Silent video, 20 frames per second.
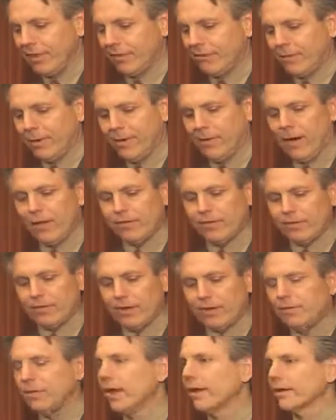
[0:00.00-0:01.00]
my wife
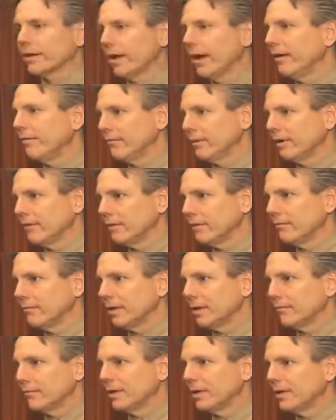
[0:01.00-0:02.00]
doesn't have a lot of confidence in
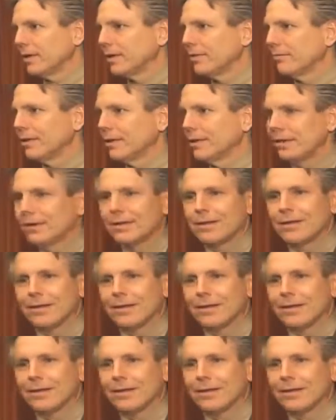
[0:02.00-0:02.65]
my speaking ability.